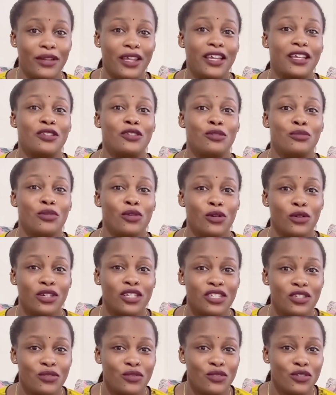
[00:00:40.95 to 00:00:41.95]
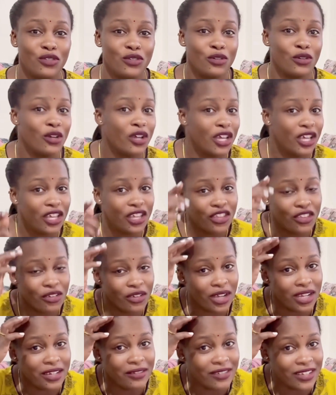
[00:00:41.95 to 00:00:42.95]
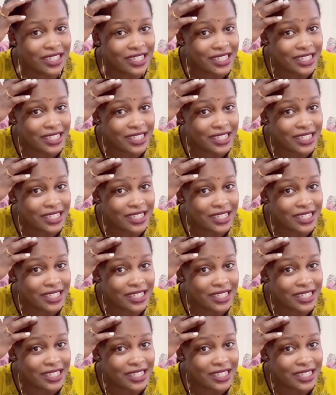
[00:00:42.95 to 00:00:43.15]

Like, to be honest with you, you can even